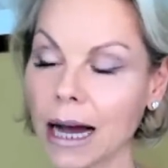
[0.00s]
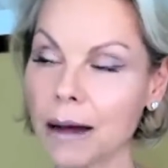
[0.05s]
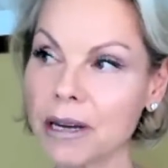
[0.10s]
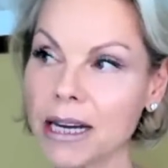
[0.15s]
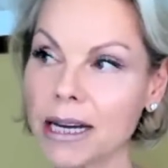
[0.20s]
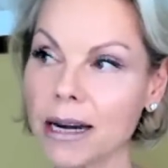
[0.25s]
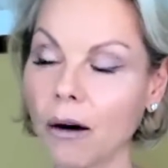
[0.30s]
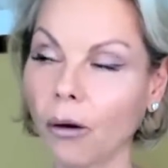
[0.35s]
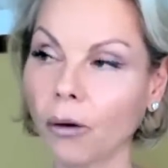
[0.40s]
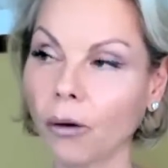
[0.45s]
I
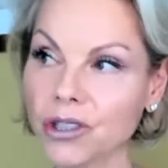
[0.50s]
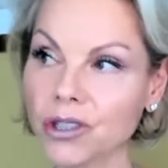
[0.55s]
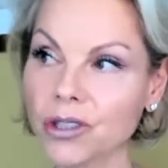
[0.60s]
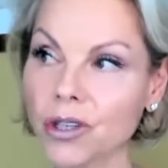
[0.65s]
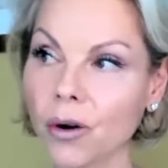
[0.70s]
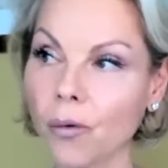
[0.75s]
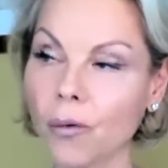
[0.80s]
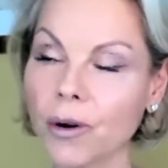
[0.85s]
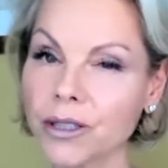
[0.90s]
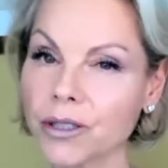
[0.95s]
mean,
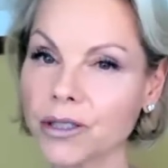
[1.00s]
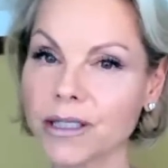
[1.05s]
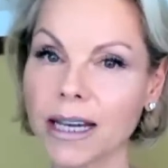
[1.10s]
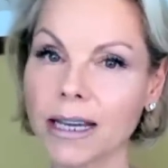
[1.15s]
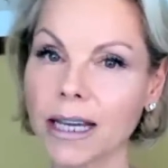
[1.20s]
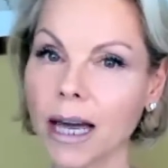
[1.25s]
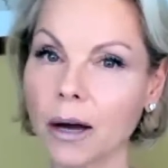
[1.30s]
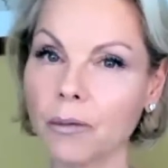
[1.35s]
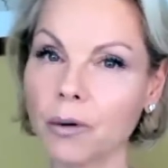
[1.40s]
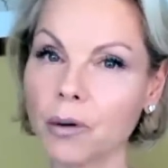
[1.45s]
also when you
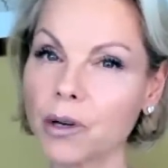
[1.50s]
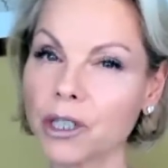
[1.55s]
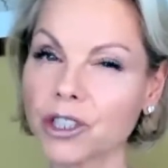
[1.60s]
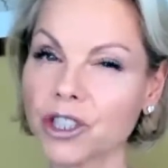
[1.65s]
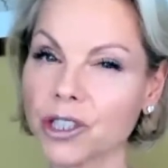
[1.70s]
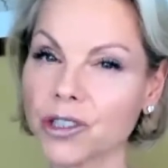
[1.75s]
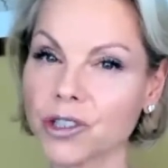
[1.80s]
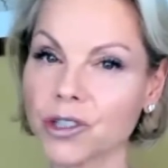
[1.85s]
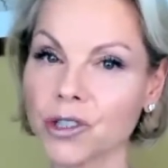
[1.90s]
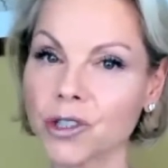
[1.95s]
say, yeah, we were
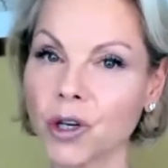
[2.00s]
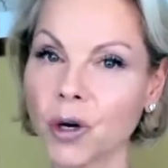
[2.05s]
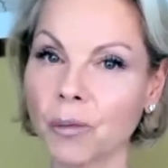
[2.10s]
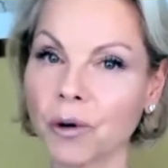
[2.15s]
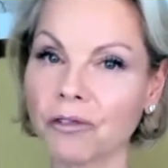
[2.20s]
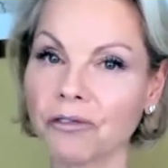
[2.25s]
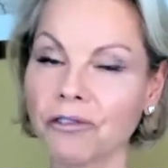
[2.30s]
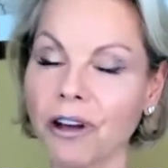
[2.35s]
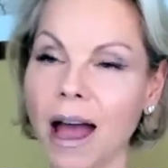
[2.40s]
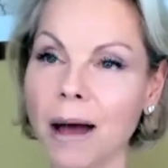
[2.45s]
just a
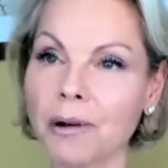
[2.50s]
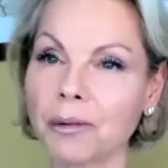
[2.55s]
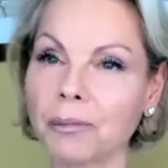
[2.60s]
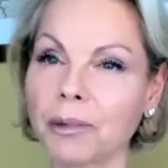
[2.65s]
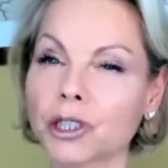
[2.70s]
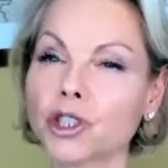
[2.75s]
normal family,